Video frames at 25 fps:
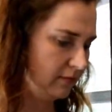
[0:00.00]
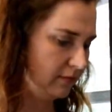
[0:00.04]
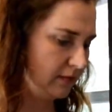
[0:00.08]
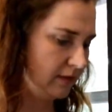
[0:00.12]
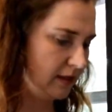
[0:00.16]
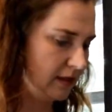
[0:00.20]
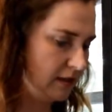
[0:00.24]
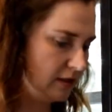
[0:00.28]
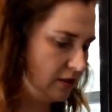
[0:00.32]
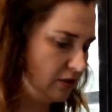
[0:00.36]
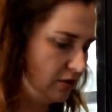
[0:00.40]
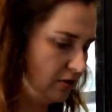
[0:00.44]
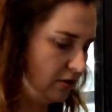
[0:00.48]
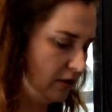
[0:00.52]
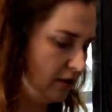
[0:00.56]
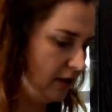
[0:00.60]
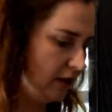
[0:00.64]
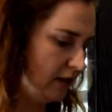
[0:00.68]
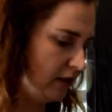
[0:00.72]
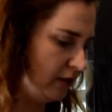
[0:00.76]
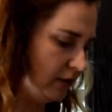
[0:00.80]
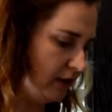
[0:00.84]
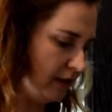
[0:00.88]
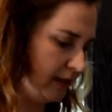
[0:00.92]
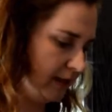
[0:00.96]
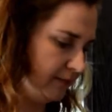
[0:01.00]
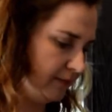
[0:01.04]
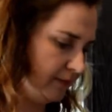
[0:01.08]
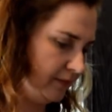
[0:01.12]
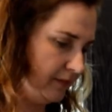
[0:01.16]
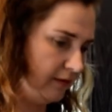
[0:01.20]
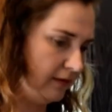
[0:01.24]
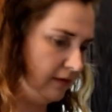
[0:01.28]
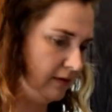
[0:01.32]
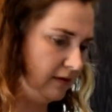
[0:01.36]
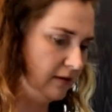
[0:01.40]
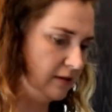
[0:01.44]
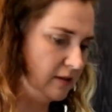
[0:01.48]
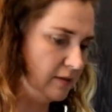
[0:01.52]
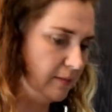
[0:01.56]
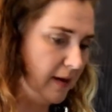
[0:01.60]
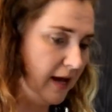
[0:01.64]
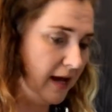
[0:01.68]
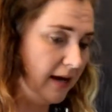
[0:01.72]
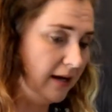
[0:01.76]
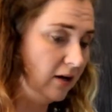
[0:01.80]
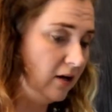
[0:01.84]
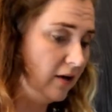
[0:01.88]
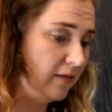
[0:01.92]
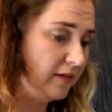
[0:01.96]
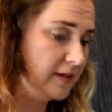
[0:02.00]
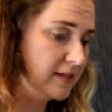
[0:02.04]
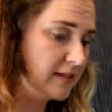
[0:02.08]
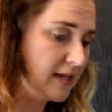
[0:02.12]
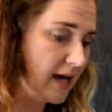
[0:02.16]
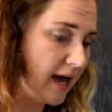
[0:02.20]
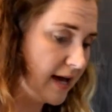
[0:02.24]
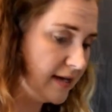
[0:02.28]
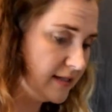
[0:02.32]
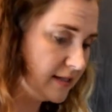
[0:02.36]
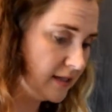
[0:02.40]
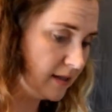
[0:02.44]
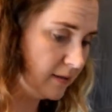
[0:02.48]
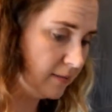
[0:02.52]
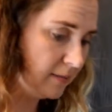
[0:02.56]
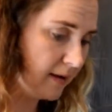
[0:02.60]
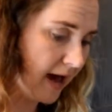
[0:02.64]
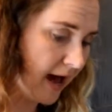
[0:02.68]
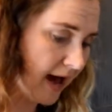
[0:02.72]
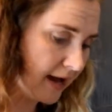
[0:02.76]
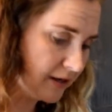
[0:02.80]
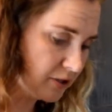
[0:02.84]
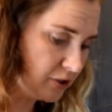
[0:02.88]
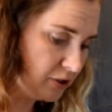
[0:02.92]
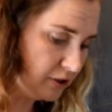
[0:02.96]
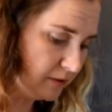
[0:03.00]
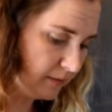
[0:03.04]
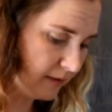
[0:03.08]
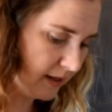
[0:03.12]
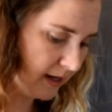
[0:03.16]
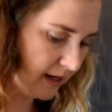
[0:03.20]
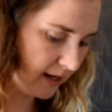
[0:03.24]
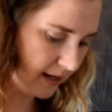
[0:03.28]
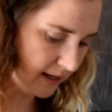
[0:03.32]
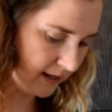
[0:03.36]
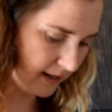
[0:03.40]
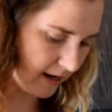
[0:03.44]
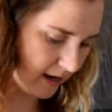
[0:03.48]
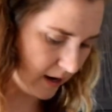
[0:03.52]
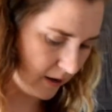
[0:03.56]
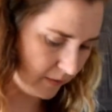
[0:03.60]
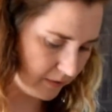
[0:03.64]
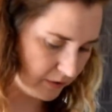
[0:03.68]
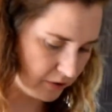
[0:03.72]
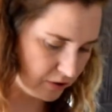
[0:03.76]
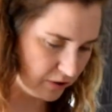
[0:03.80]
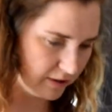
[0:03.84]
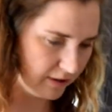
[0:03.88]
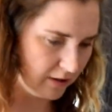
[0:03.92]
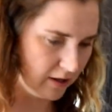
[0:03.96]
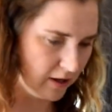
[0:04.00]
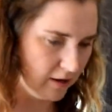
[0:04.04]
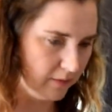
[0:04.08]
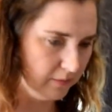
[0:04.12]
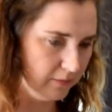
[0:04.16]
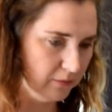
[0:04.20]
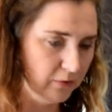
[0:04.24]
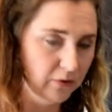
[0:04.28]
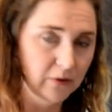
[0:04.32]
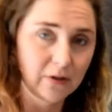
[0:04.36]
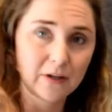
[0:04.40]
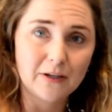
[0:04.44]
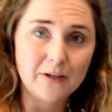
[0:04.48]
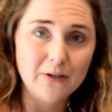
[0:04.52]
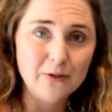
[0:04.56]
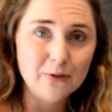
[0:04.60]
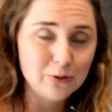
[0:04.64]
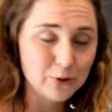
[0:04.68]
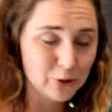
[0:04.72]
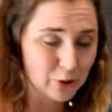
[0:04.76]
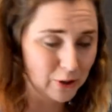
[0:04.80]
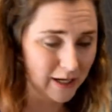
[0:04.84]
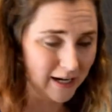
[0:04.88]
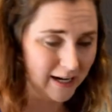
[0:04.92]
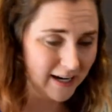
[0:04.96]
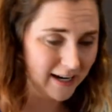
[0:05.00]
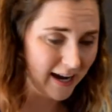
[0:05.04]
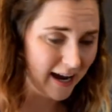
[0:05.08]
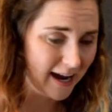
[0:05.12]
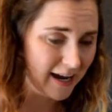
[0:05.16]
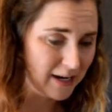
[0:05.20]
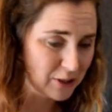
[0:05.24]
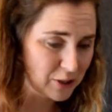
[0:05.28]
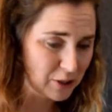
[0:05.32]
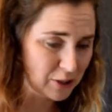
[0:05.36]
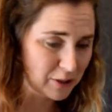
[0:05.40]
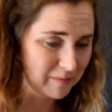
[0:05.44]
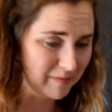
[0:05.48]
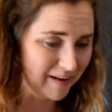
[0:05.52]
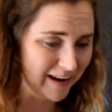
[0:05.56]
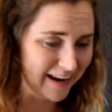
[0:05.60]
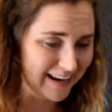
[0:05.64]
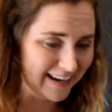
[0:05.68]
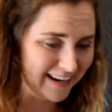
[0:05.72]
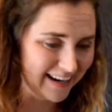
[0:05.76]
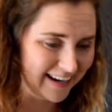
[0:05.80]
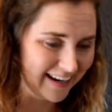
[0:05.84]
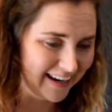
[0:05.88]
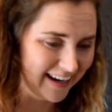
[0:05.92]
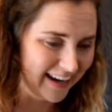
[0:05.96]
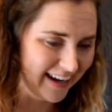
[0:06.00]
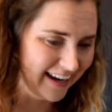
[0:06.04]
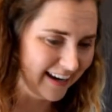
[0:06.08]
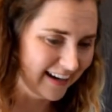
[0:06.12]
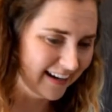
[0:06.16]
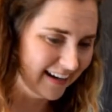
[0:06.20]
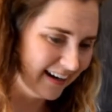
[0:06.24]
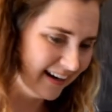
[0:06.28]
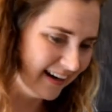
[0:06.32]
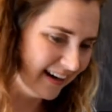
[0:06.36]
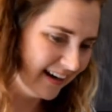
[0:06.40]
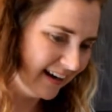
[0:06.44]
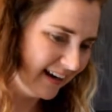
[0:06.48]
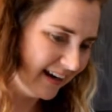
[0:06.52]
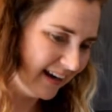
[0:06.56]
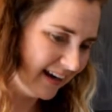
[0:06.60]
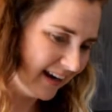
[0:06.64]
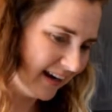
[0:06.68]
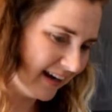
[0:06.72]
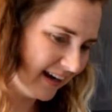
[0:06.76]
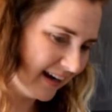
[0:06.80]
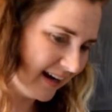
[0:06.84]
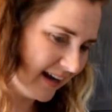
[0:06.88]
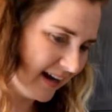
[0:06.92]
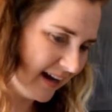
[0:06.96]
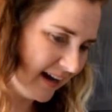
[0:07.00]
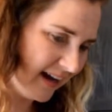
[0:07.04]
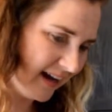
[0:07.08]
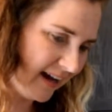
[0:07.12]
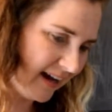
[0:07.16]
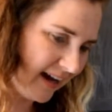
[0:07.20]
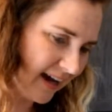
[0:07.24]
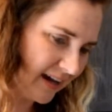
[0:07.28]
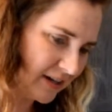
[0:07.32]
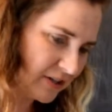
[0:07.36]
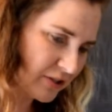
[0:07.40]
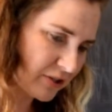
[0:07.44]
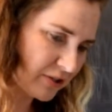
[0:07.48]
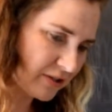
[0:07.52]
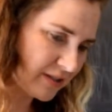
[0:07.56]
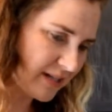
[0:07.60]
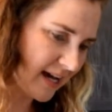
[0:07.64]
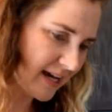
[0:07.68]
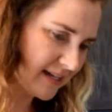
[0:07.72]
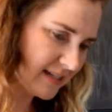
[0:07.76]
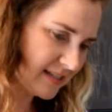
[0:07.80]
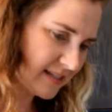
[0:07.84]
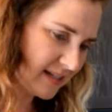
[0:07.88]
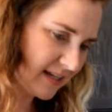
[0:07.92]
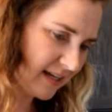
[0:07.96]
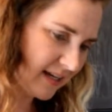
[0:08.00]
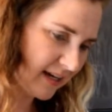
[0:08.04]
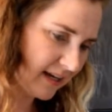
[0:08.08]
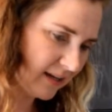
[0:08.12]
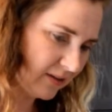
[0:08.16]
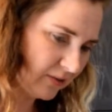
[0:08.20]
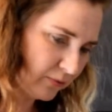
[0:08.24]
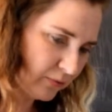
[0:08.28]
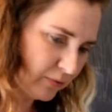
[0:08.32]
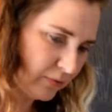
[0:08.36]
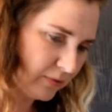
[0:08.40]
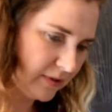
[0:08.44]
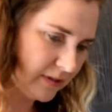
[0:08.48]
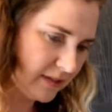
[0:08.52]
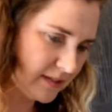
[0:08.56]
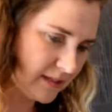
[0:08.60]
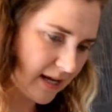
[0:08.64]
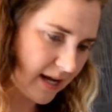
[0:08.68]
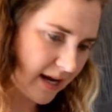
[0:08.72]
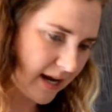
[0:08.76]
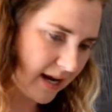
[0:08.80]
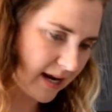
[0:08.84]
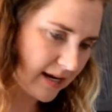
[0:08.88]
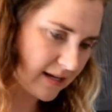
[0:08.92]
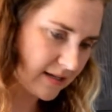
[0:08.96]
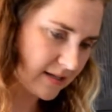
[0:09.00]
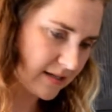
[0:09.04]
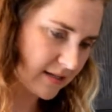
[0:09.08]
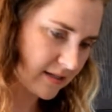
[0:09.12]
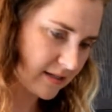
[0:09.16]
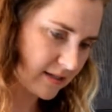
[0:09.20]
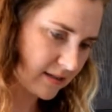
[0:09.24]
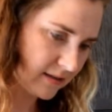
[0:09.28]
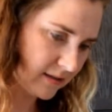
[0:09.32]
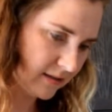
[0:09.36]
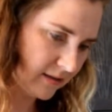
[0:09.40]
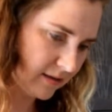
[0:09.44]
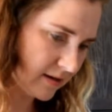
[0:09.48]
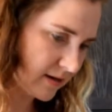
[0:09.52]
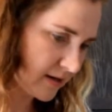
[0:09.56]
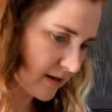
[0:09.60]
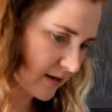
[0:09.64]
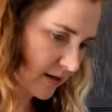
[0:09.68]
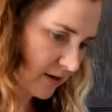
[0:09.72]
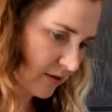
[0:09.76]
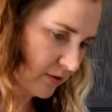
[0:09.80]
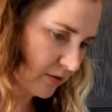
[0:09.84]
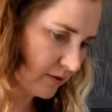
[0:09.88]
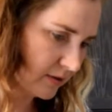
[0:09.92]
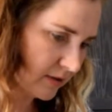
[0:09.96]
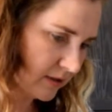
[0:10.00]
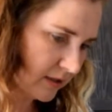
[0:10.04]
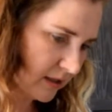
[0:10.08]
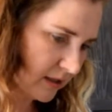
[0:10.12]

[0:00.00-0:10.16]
And, you know, depending on the size of the batch you make and how much of the kombucha you drink as you're making it and as you're testing it through the days, is, you know,